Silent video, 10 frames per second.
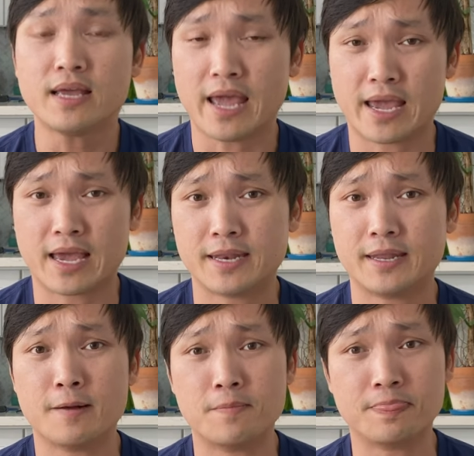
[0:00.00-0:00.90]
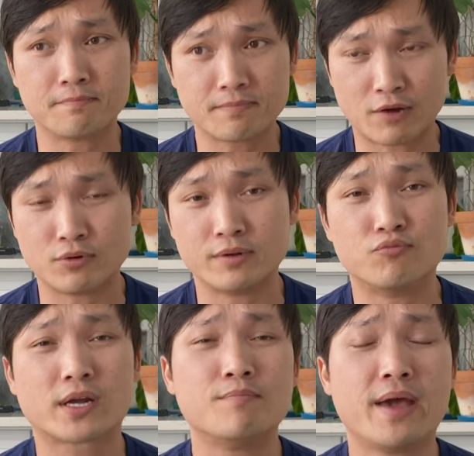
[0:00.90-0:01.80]
And um, I would
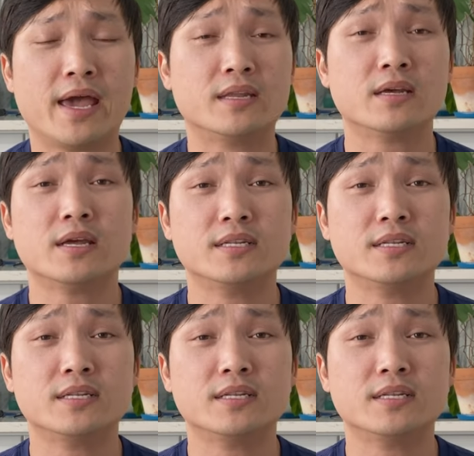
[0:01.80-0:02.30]
recommend